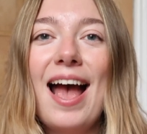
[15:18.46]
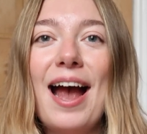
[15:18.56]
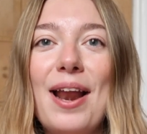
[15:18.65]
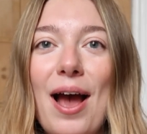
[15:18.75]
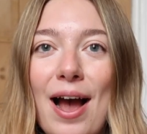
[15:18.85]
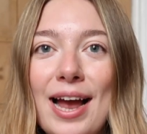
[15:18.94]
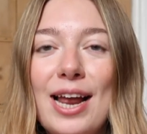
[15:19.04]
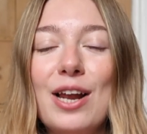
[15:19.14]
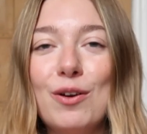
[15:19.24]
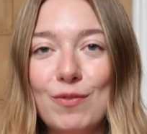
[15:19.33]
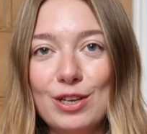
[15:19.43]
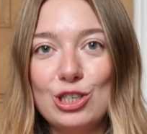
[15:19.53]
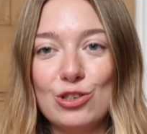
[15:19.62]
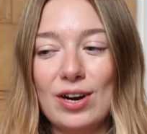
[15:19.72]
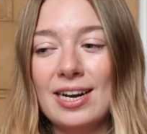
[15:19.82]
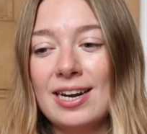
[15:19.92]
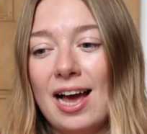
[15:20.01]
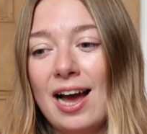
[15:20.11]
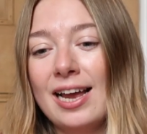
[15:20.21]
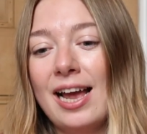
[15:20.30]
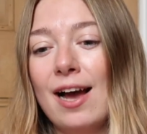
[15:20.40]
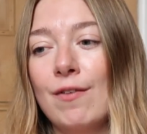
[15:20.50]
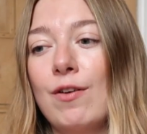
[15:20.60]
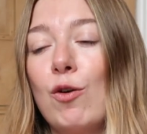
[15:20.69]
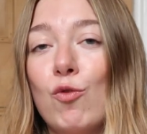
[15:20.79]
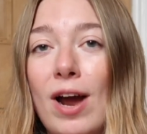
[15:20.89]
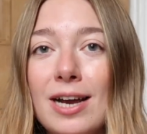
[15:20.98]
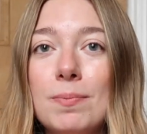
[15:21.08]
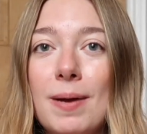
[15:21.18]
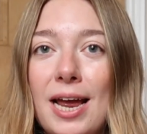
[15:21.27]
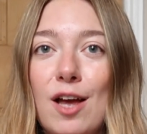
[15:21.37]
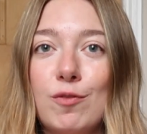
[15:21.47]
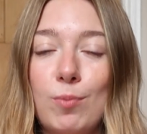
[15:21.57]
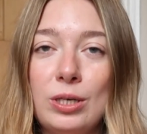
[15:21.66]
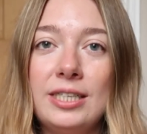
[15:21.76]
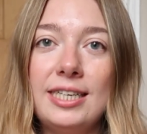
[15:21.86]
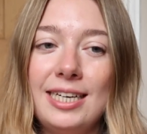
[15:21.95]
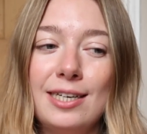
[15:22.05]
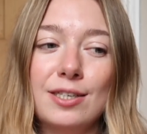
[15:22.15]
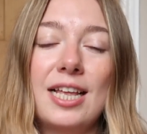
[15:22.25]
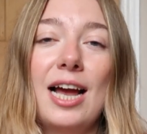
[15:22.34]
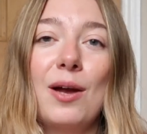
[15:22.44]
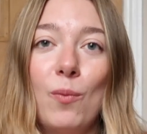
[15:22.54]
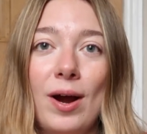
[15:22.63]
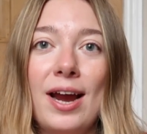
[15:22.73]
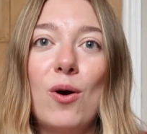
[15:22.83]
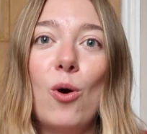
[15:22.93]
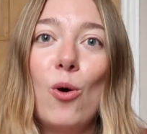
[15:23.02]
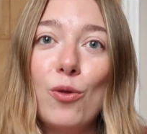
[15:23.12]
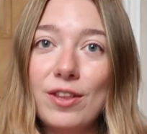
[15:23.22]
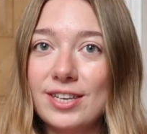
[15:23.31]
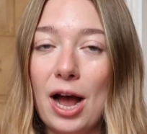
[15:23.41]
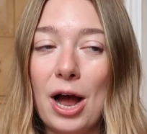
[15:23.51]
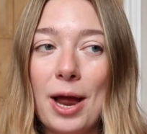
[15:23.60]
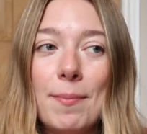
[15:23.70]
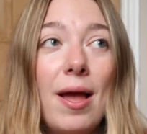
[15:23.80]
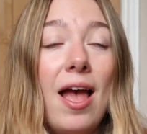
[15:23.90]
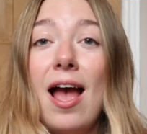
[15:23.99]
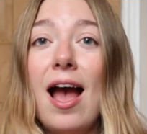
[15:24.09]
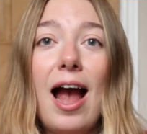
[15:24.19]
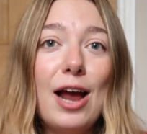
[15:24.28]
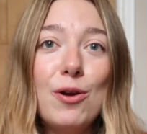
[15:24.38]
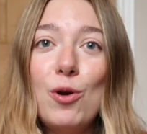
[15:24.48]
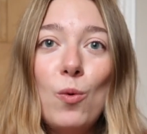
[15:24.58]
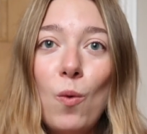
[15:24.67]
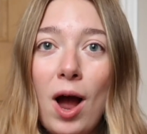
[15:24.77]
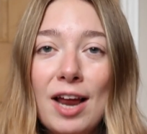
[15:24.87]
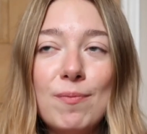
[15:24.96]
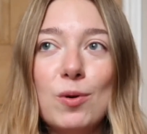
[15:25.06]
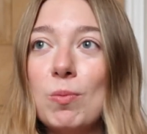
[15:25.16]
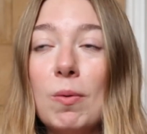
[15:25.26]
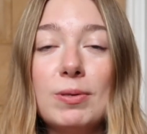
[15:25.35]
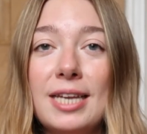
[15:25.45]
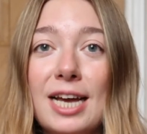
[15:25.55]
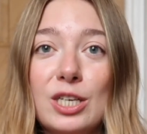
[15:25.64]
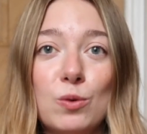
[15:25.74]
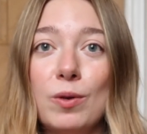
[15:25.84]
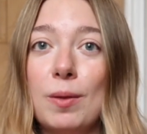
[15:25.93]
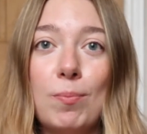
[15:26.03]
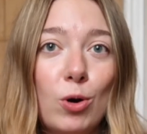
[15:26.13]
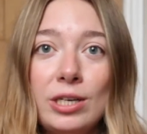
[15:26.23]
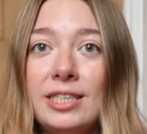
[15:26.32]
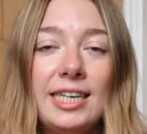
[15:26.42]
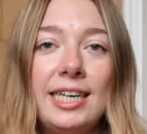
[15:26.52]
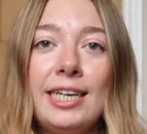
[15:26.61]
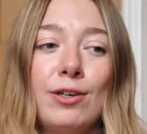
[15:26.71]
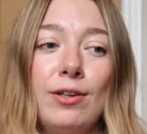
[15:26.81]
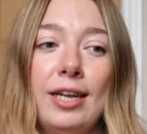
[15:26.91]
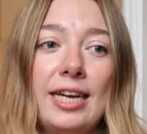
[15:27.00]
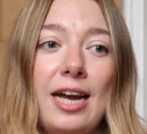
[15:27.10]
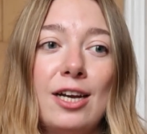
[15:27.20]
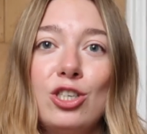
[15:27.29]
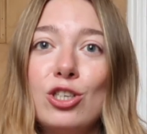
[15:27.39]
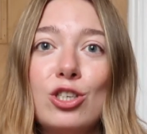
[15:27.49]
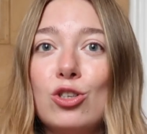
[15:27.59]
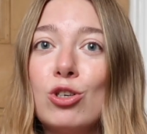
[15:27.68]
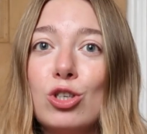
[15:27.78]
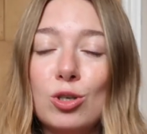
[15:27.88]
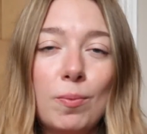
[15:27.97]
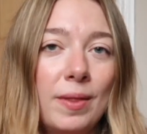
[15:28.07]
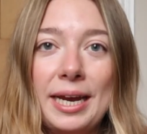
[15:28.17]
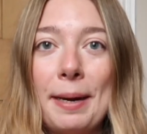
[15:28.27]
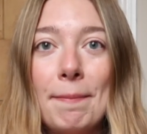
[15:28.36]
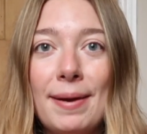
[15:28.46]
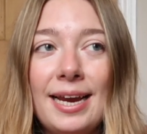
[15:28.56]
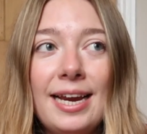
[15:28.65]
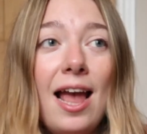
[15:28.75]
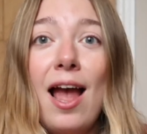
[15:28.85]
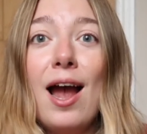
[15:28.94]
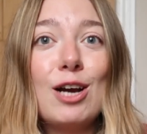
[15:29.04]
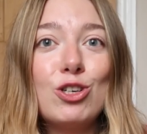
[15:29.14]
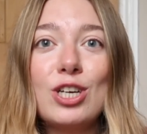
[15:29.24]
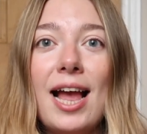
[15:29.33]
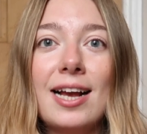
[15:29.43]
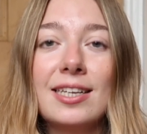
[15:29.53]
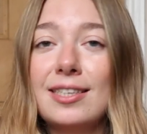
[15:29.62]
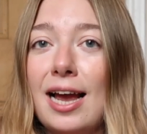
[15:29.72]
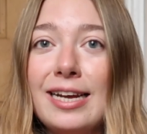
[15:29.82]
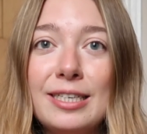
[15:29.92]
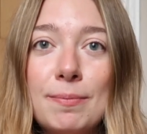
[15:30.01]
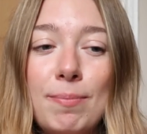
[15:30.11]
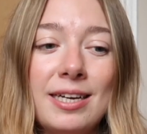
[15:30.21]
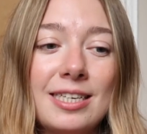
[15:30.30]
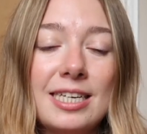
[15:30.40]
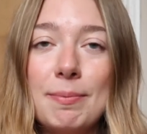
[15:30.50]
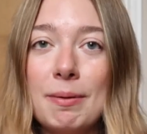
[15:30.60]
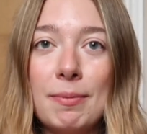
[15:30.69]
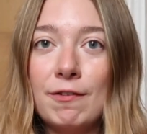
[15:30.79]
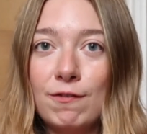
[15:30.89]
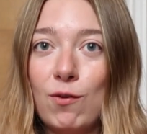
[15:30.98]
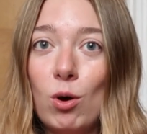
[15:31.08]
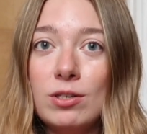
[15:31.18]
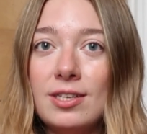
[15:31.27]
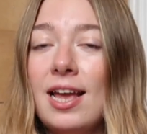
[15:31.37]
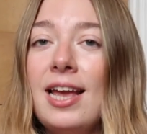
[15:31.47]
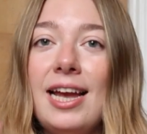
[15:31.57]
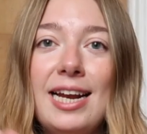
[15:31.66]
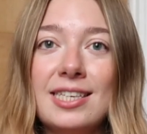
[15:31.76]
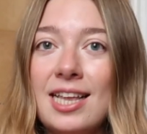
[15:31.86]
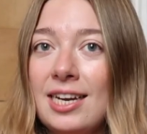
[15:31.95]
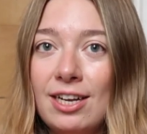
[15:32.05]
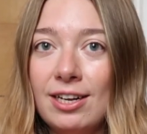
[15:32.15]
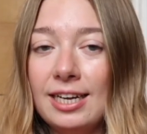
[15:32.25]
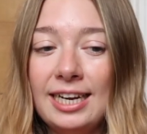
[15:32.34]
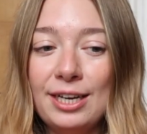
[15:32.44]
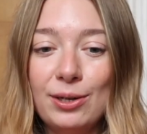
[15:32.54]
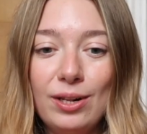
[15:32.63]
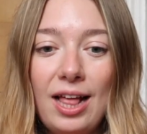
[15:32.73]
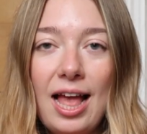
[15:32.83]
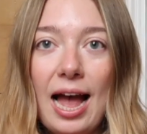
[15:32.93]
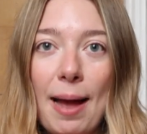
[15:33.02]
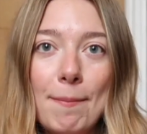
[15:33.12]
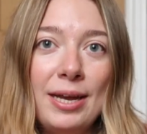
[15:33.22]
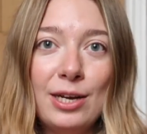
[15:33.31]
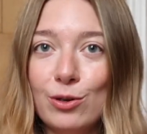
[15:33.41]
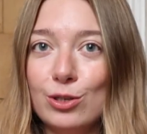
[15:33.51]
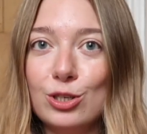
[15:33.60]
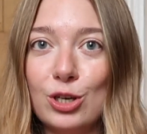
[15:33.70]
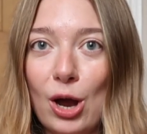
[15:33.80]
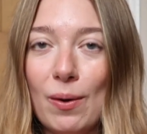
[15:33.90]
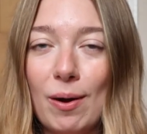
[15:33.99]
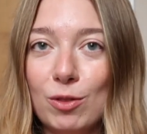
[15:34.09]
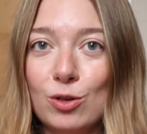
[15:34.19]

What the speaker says: and I love this trend. I have a red pair of pointy heels that I wear all the time. I don't know why I've become obsessed with a pointy heel. Like, it just does something in me. I just get excited by slipping my foot into that little heel and being good to go out the